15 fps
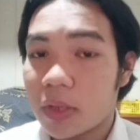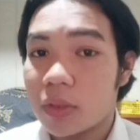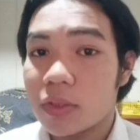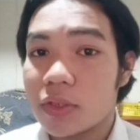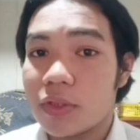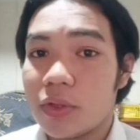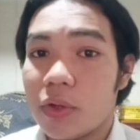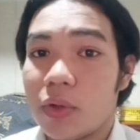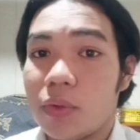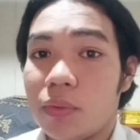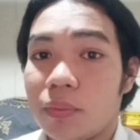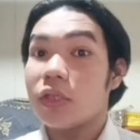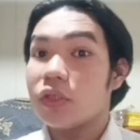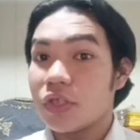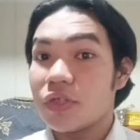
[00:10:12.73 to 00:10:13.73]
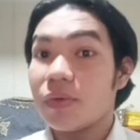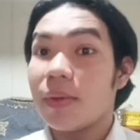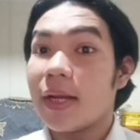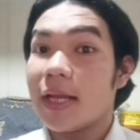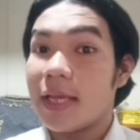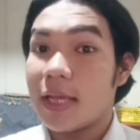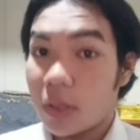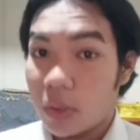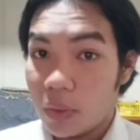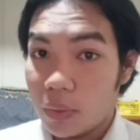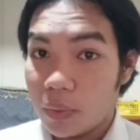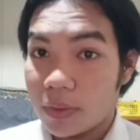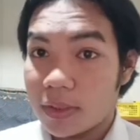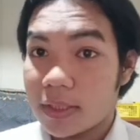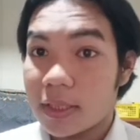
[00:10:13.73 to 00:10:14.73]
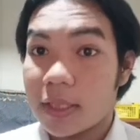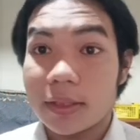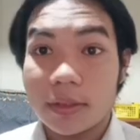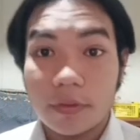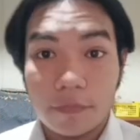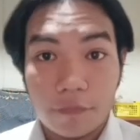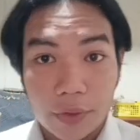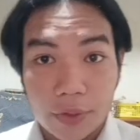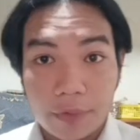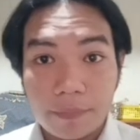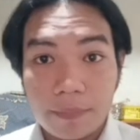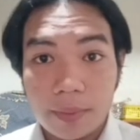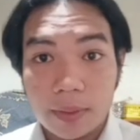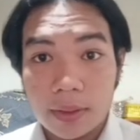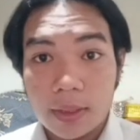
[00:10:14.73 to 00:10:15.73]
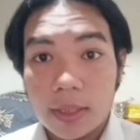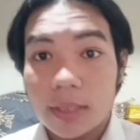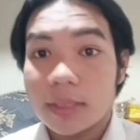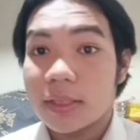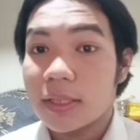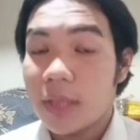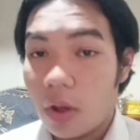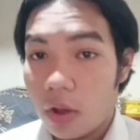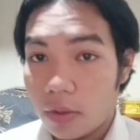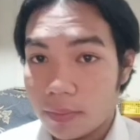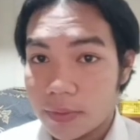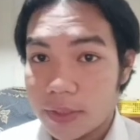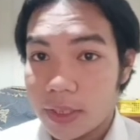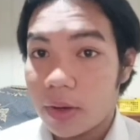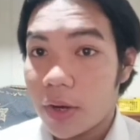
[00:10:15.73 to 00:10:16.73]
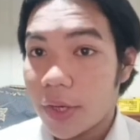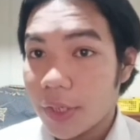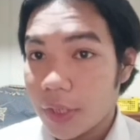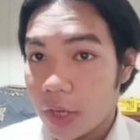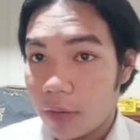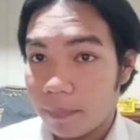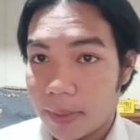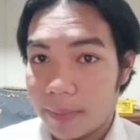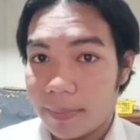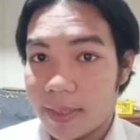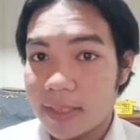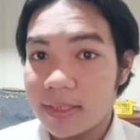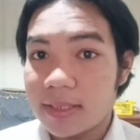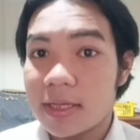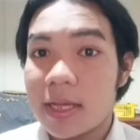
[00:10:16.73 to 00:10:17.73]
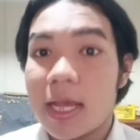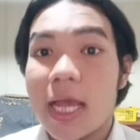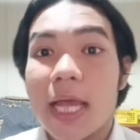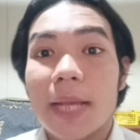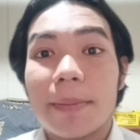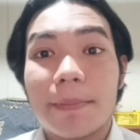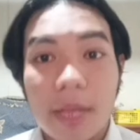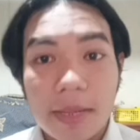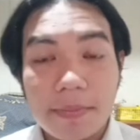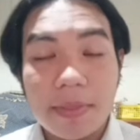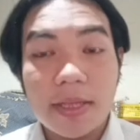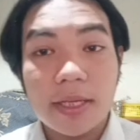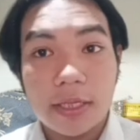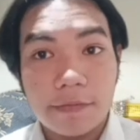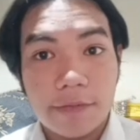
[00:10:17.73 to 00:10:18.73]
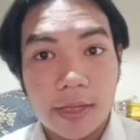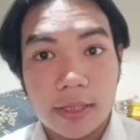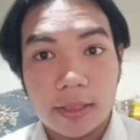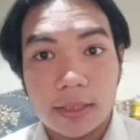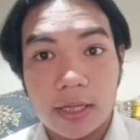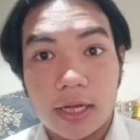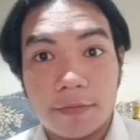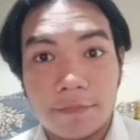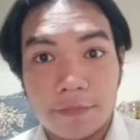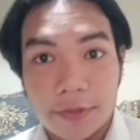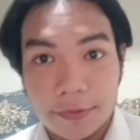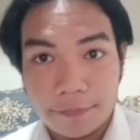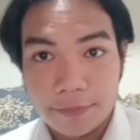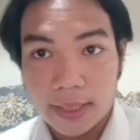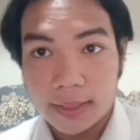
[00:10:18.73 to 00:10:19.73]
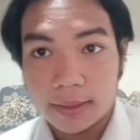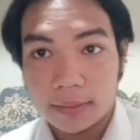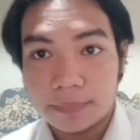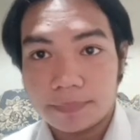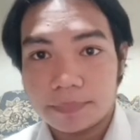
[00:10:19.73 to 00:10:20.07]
So it usually includes the verb, the object or complement, maybe even the adverbial.